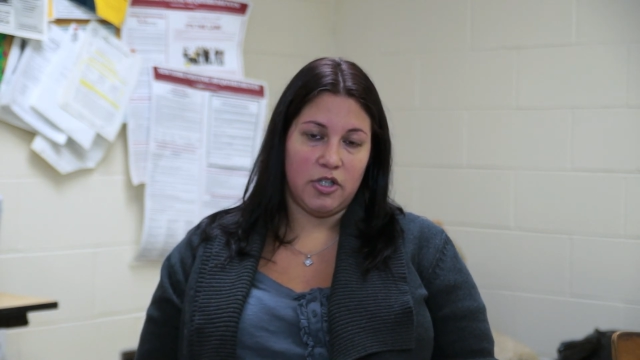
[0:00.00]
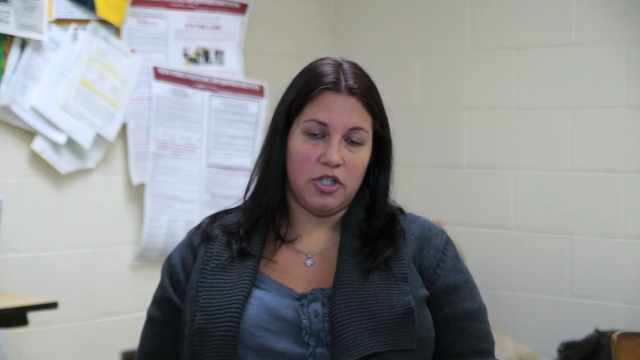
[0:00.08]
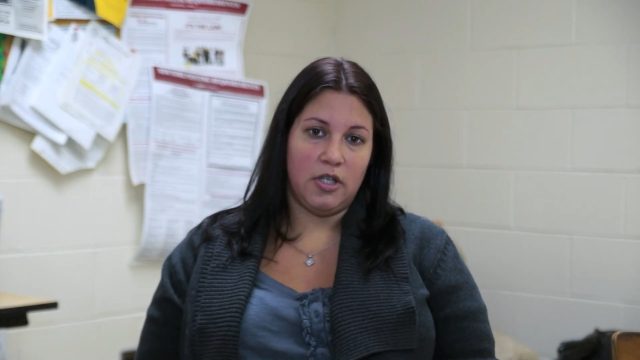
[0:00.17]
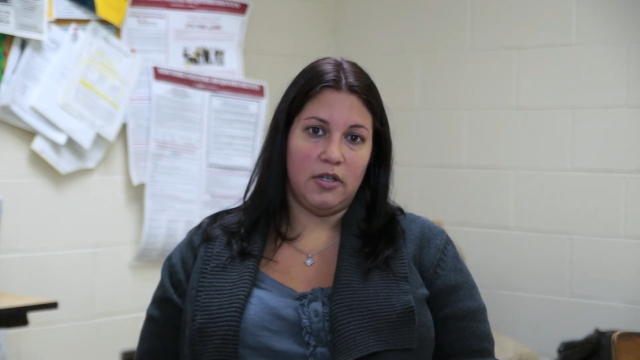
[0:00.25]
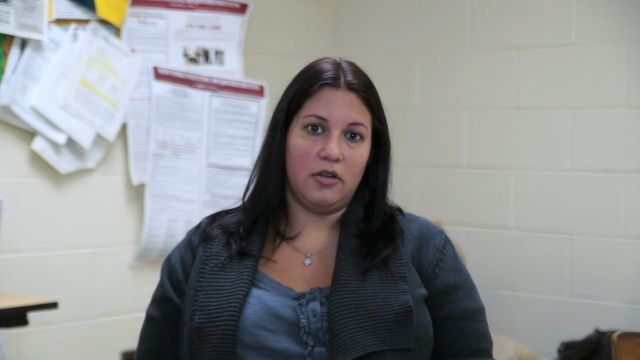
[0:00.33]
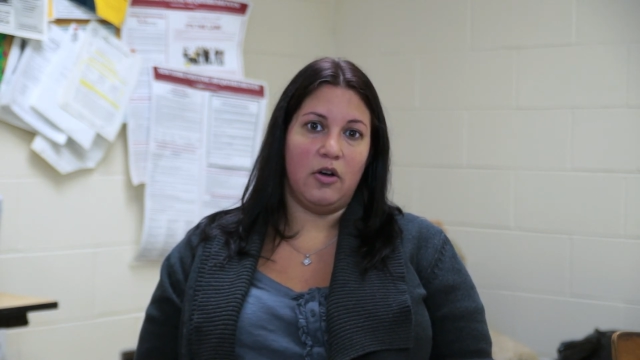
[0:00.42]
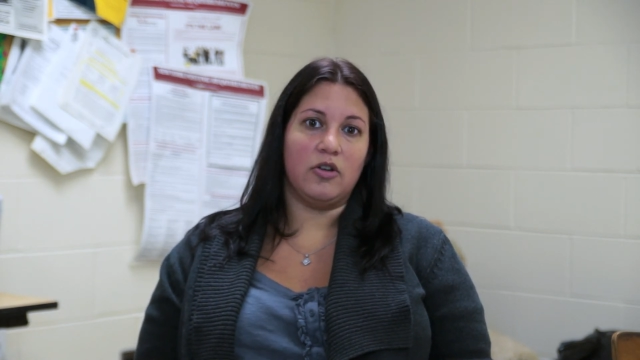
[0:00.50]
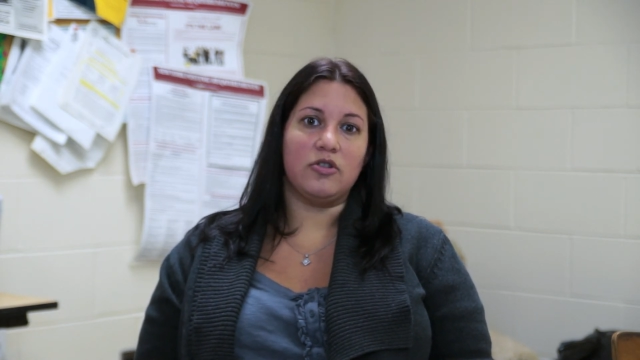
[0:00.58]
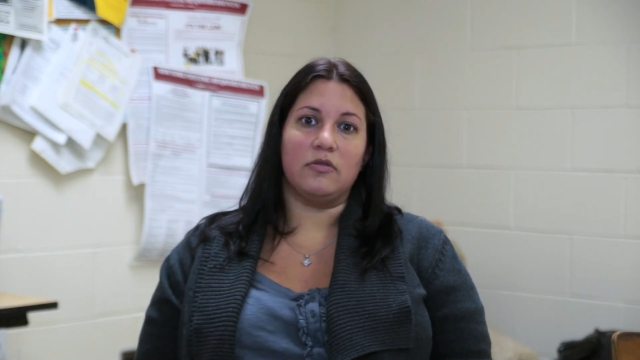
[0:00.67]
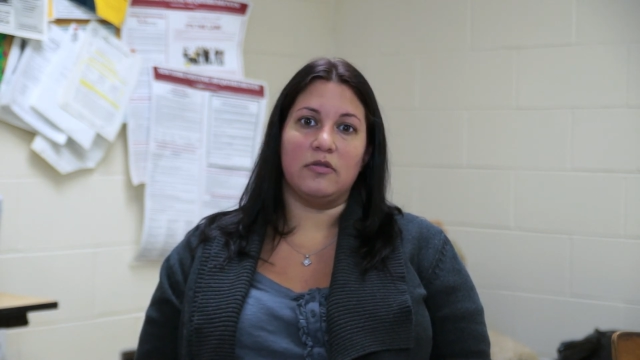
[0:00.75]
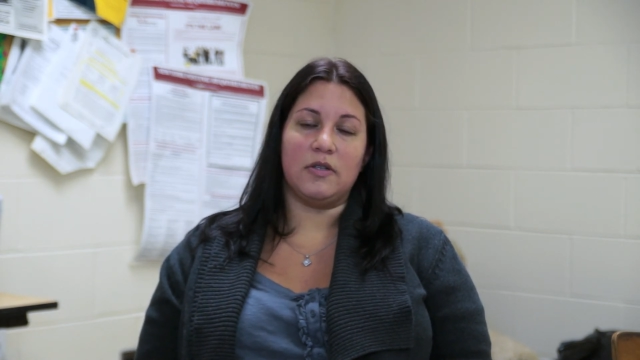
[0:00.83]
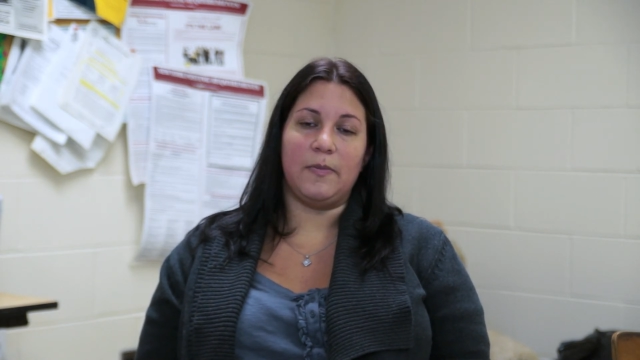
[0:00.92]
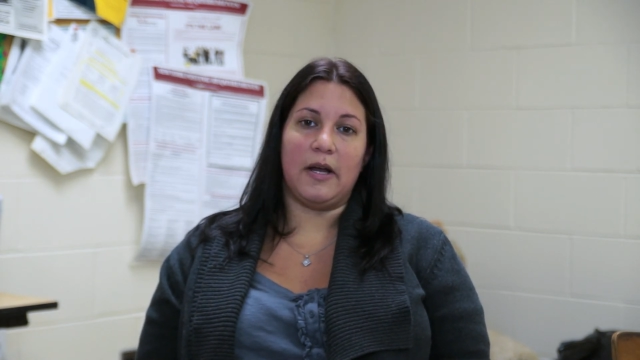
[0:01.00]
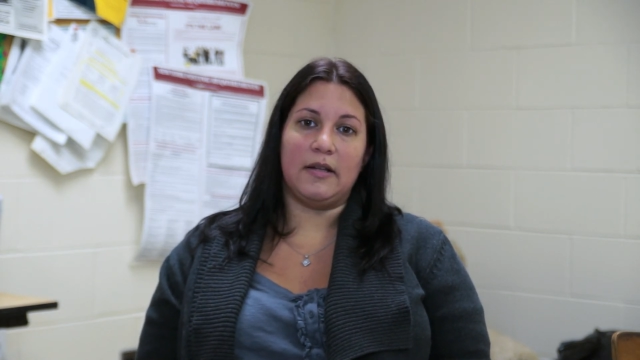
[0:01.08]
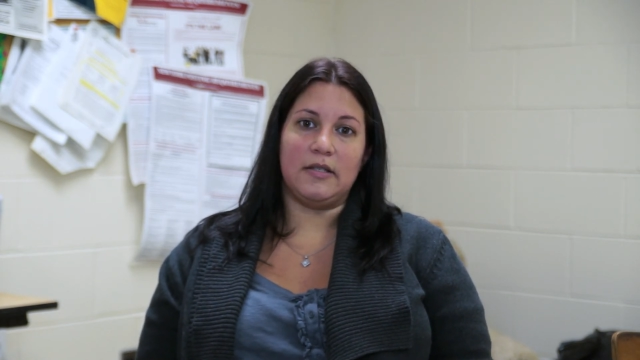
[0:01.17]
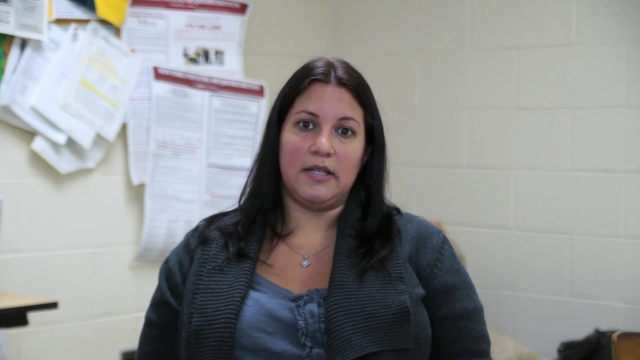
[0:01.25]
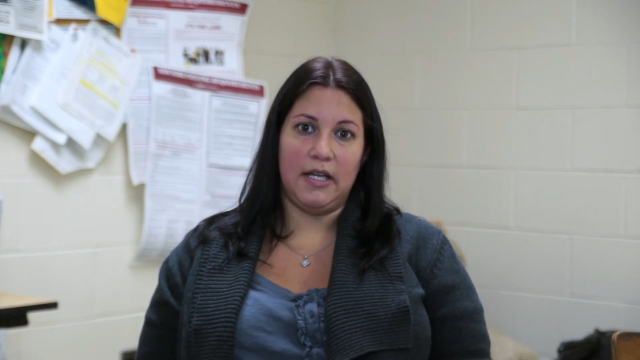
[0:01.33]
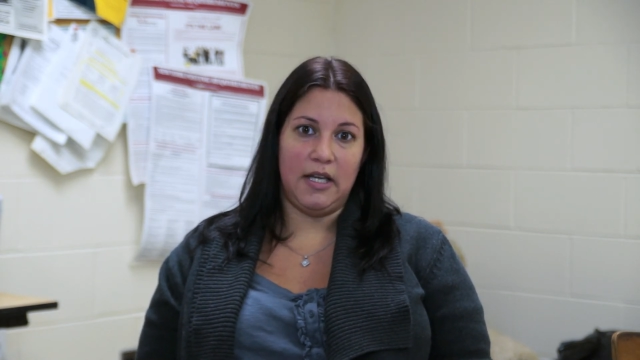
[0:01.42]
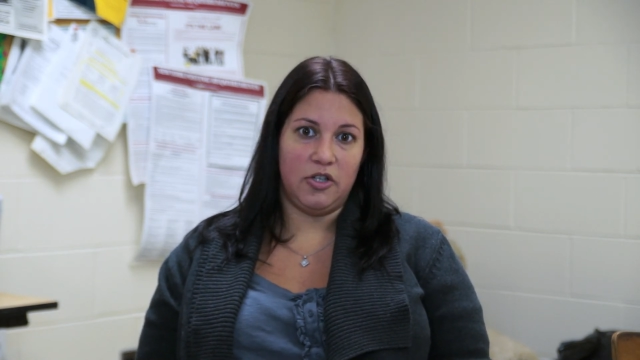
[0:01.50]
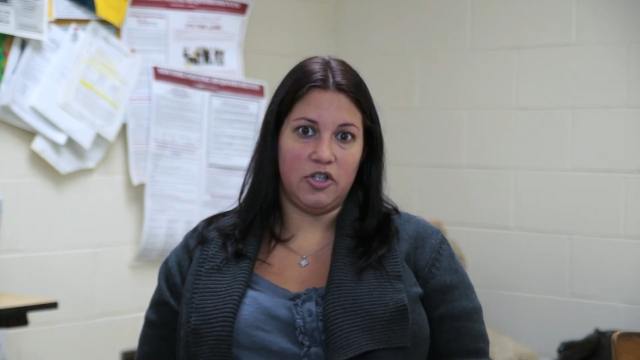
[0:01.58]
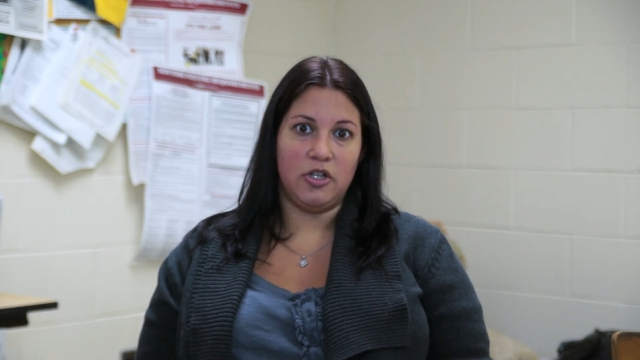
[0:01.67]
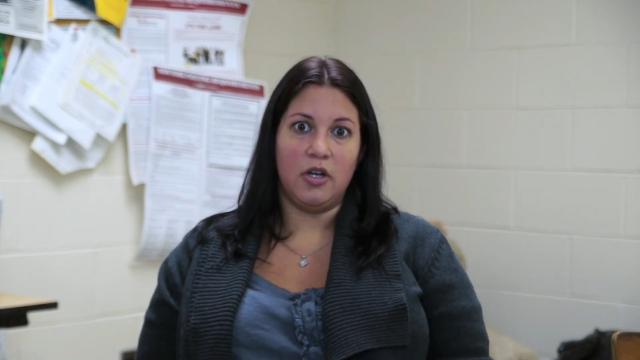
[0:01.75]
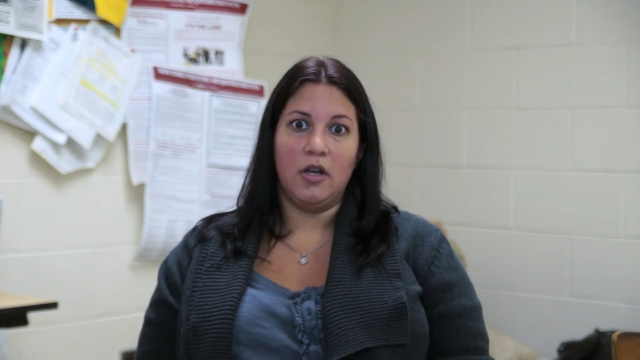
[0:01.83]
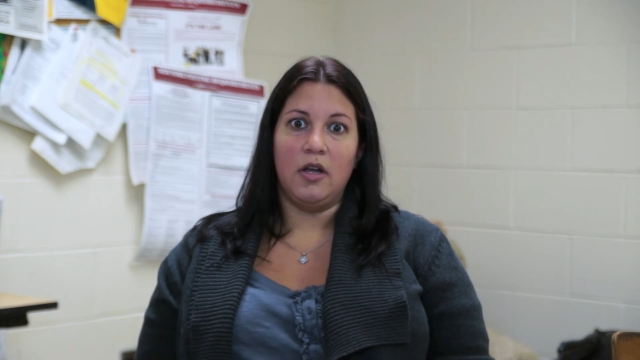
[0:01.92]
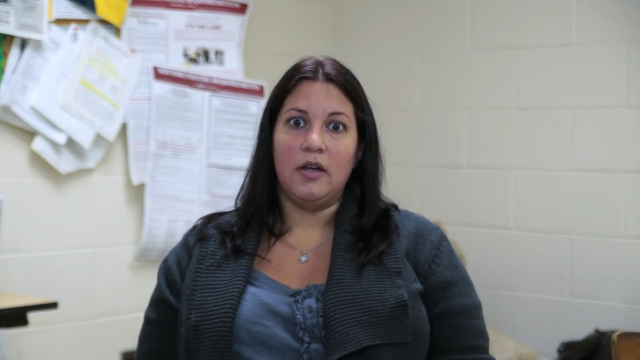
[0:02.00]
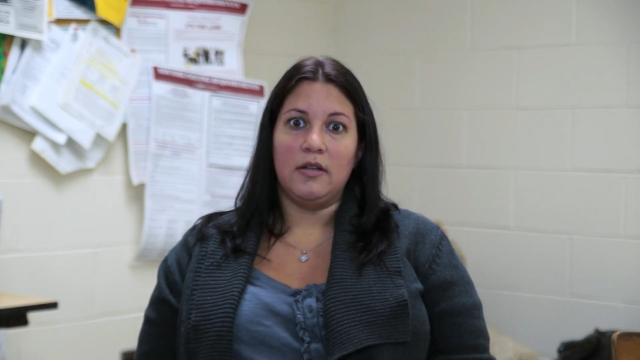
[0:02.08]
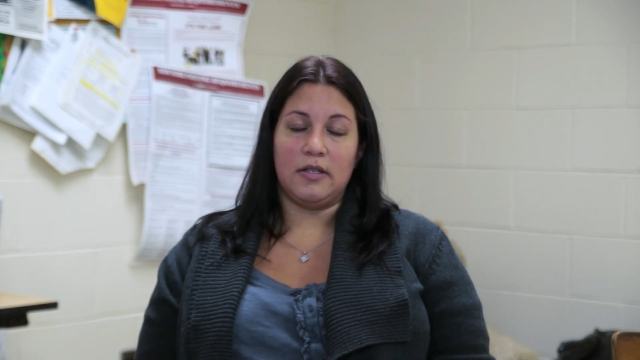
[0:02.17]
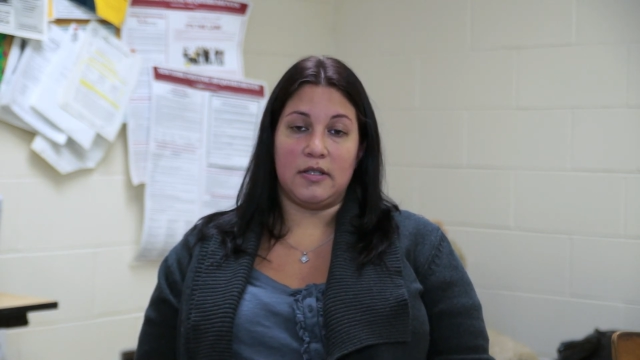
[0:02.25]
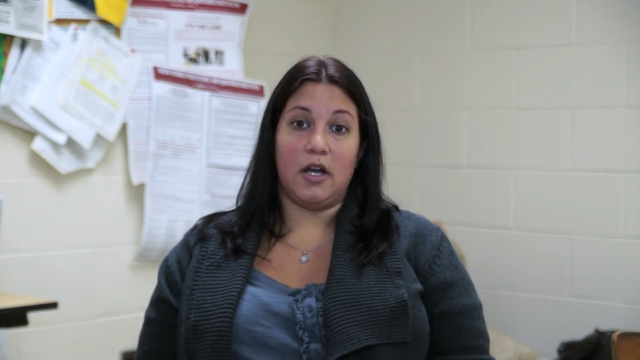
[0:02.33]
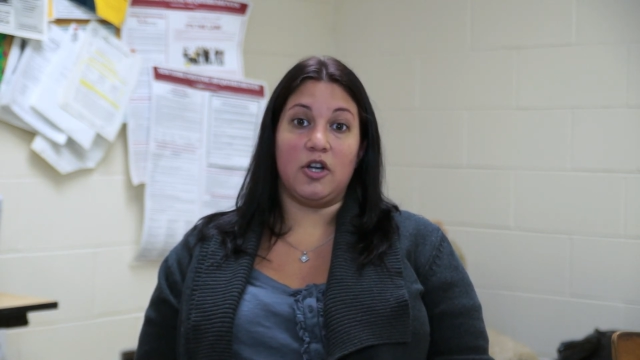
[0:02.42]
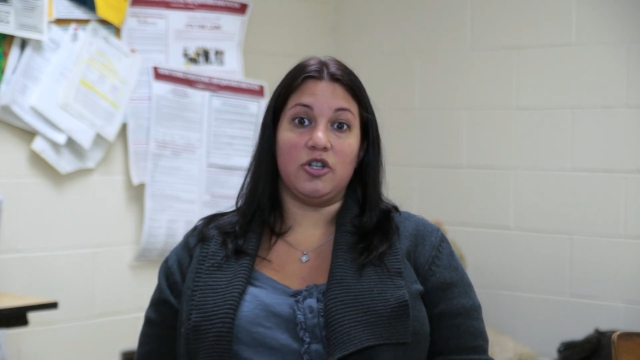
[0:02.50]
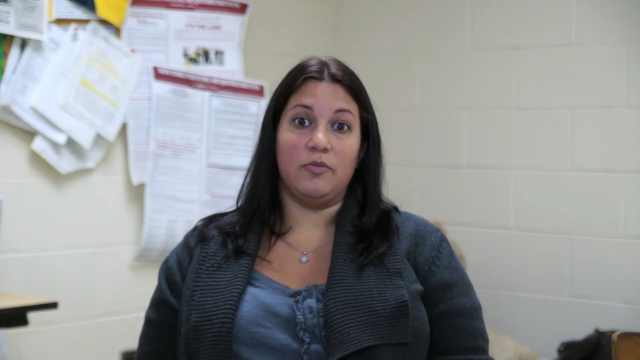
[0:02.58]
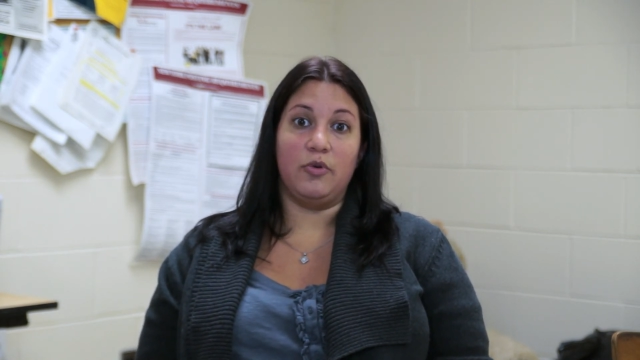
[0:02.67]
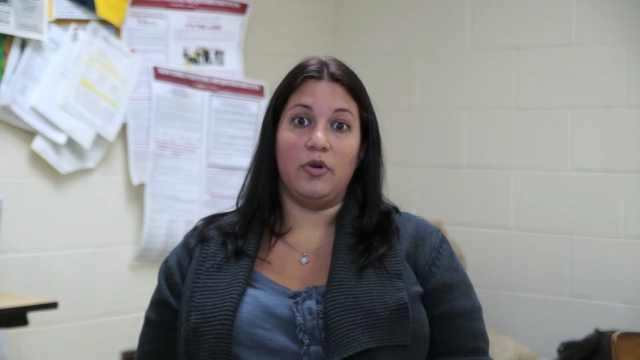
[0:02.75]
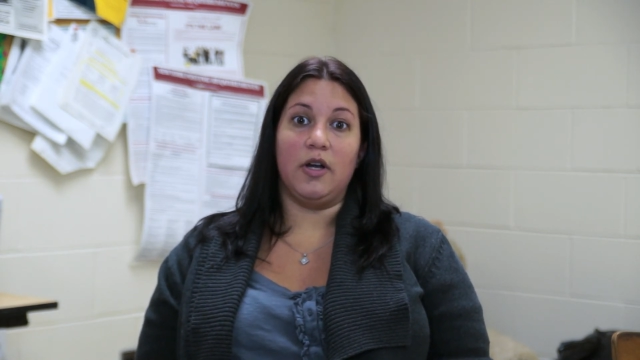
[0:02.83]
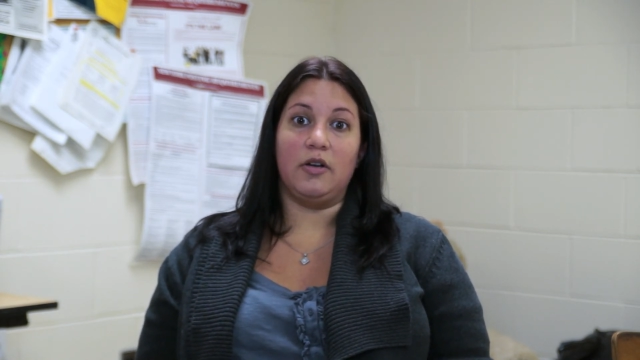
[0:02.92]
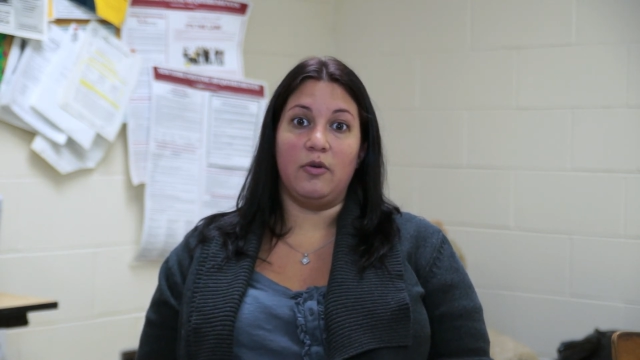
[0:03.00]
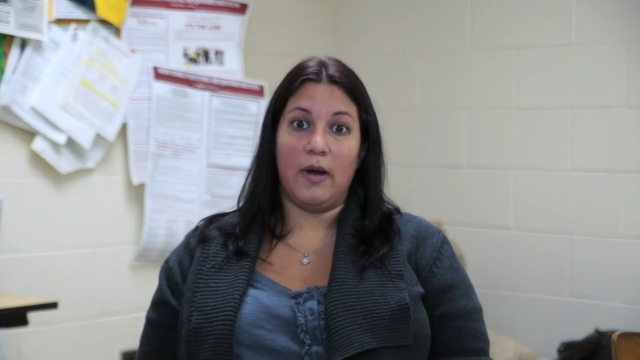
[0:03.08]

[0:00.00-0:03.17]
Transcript: She also responds to each discussion board